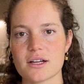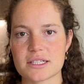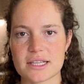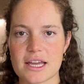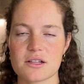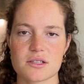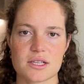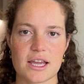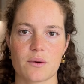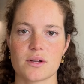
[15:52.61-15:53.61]
a sales
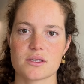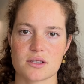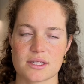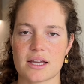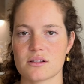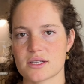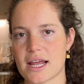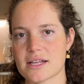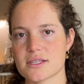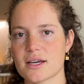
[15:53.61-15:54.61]
sequence, a sales
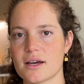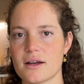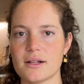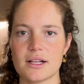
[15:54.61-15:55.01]
letter,